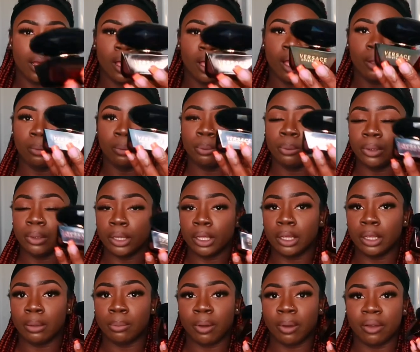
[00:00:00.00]
a really
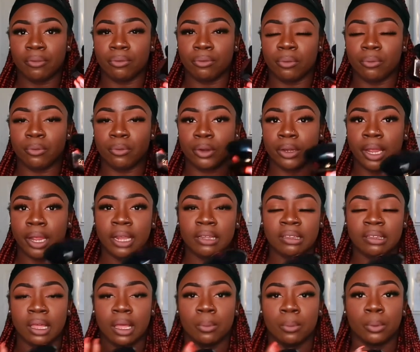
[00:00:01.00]
good perfume for
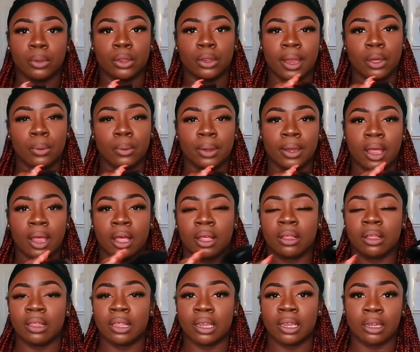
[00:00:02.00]
nighttime when you're going
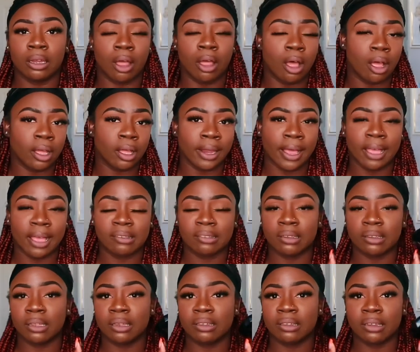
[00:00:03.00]
out long
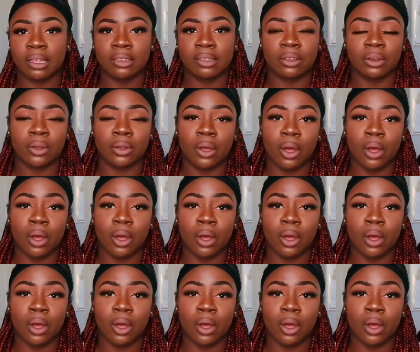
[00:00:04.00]
lasting stays on